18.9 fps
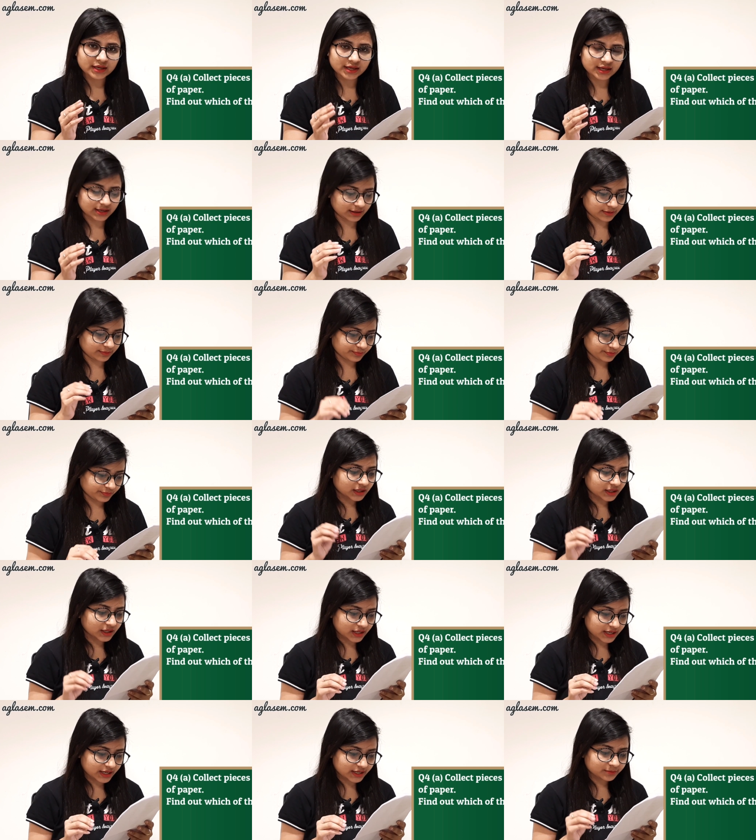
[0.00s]
A.
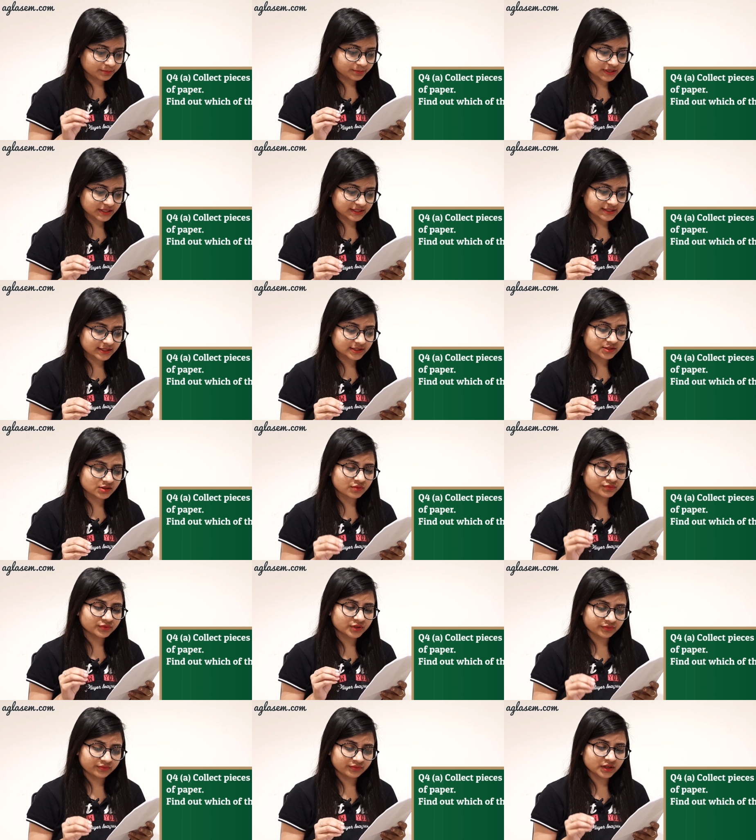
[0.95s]
Collect pieces
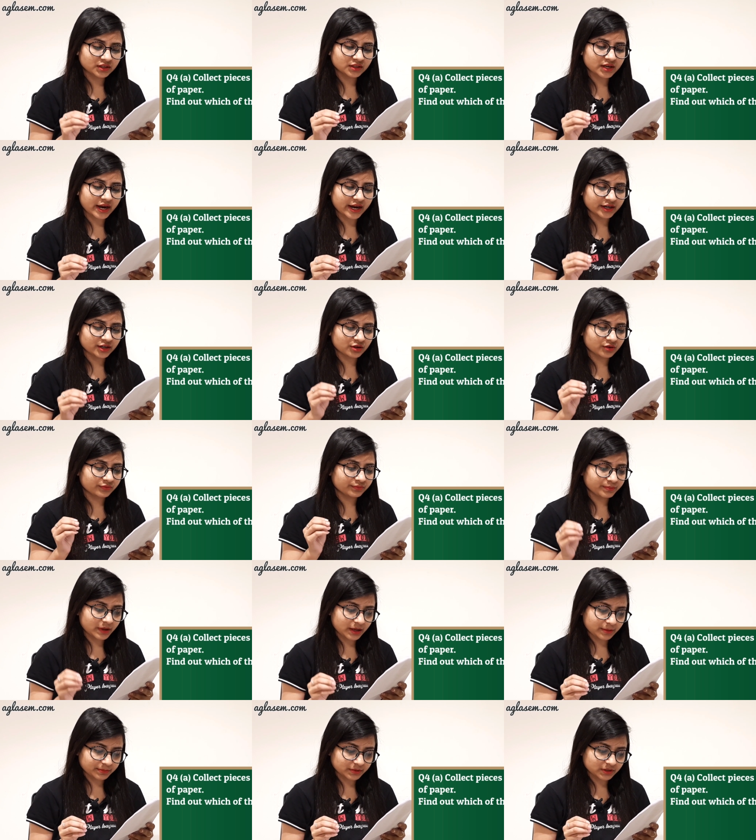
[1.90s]
of different kind of
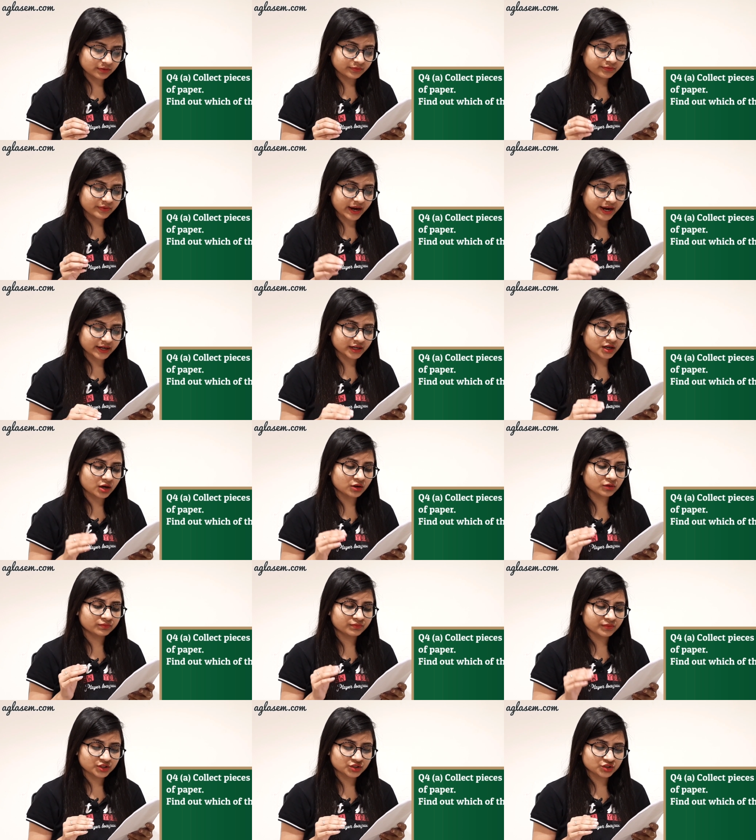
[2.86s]
paper. Find
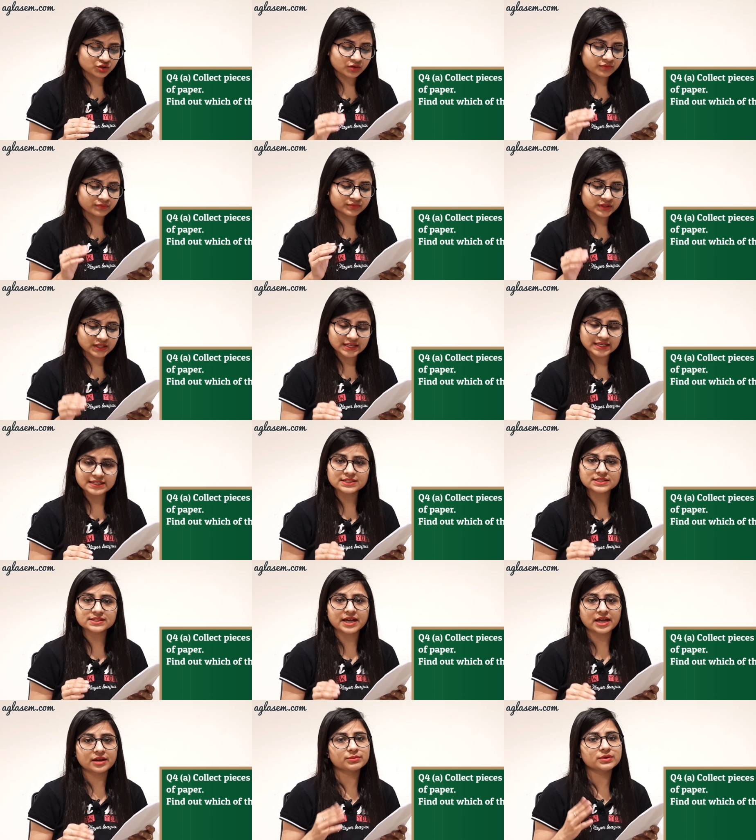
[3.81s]
out which of these
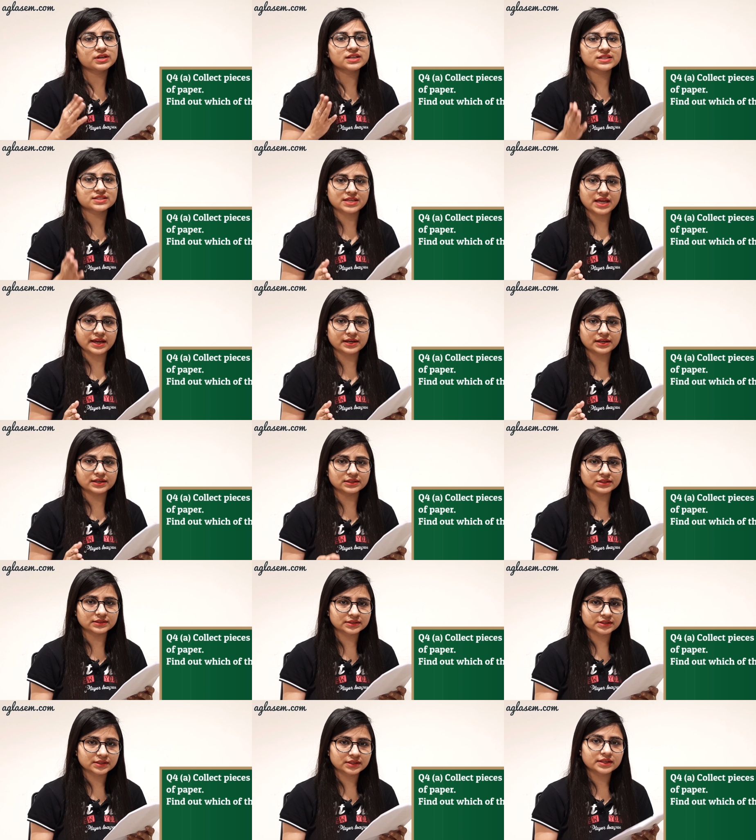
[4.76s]
can be
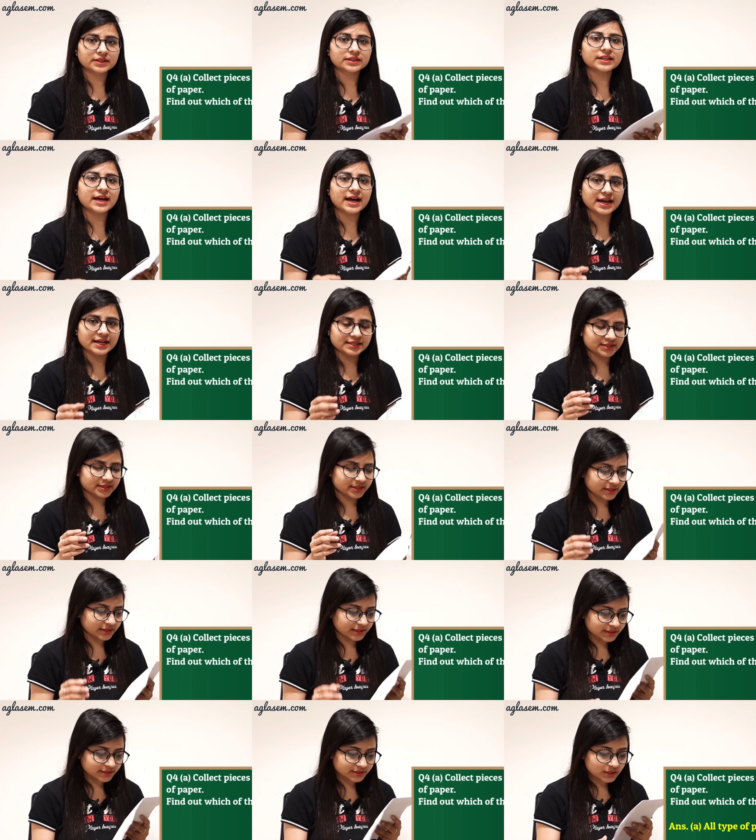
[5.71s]
recycled. The answer
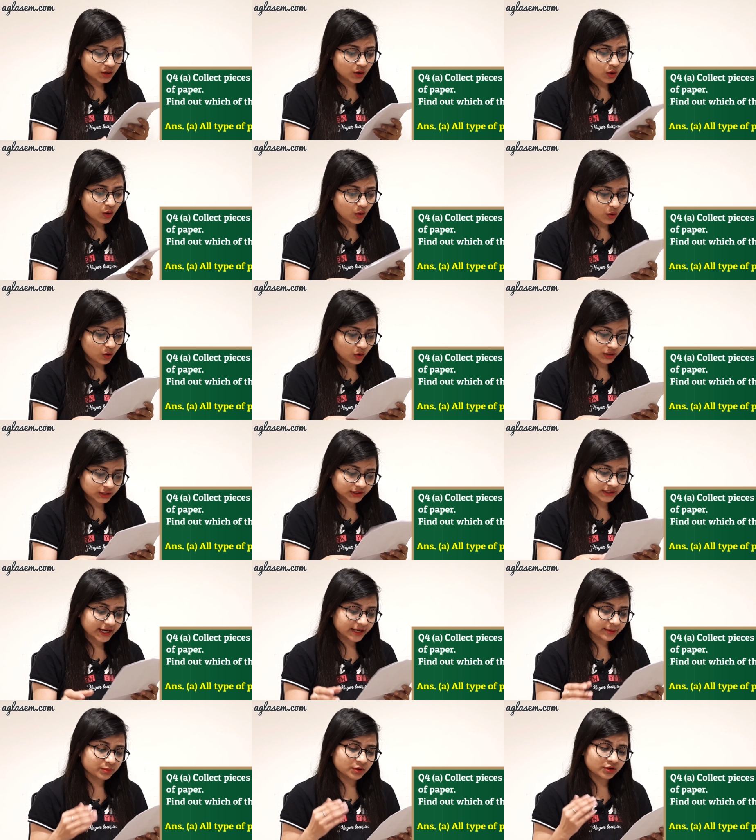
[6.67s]
is all
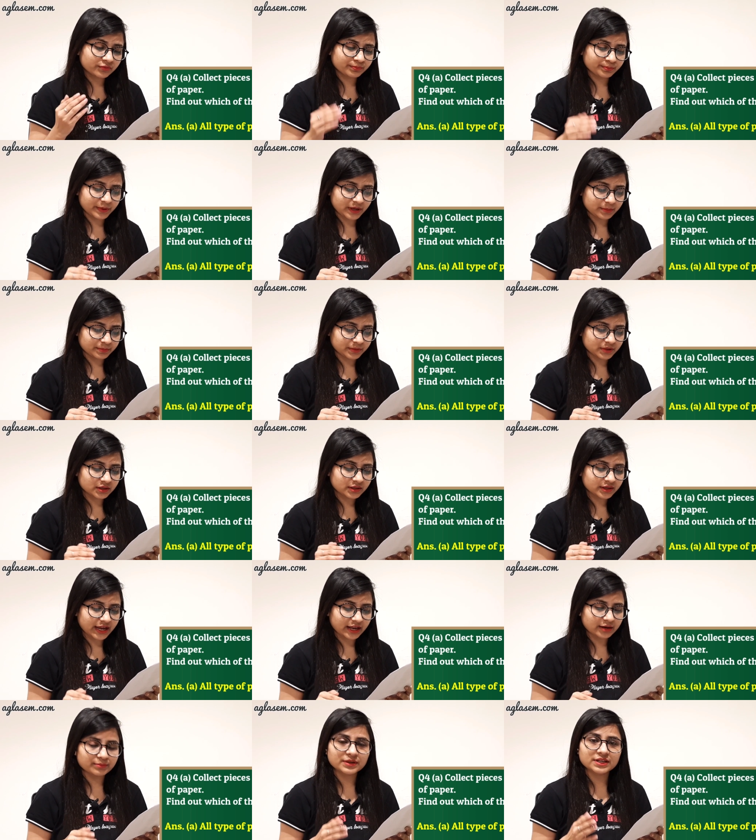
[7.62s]
type of paper
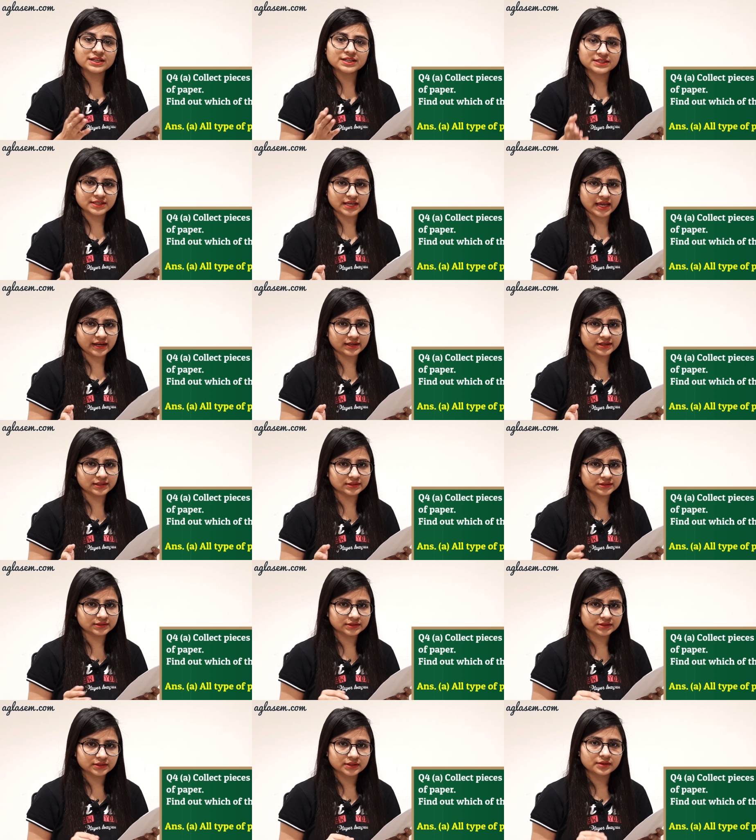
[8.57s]
can be
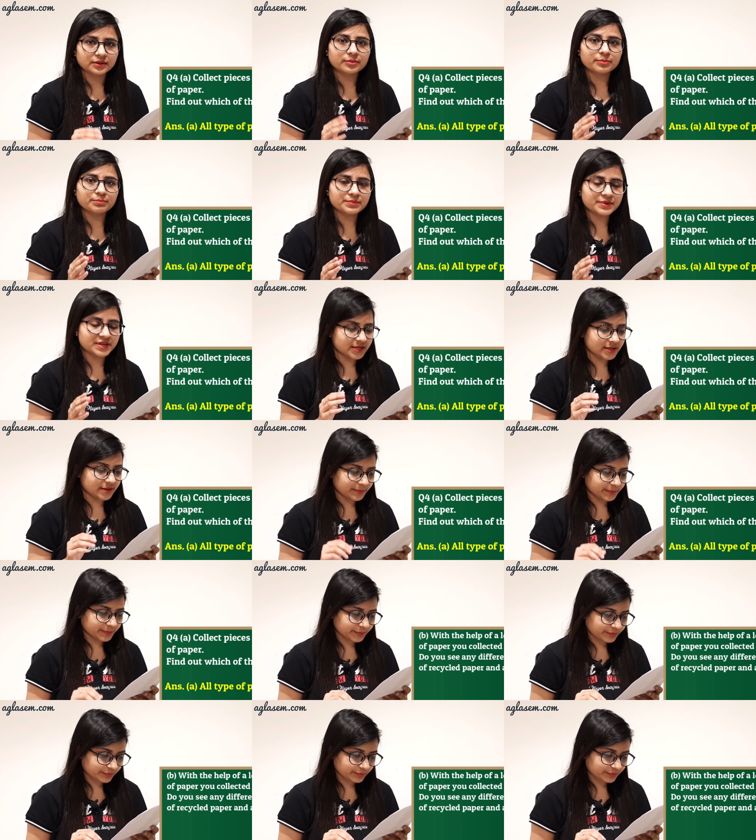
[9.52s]
recycled. B.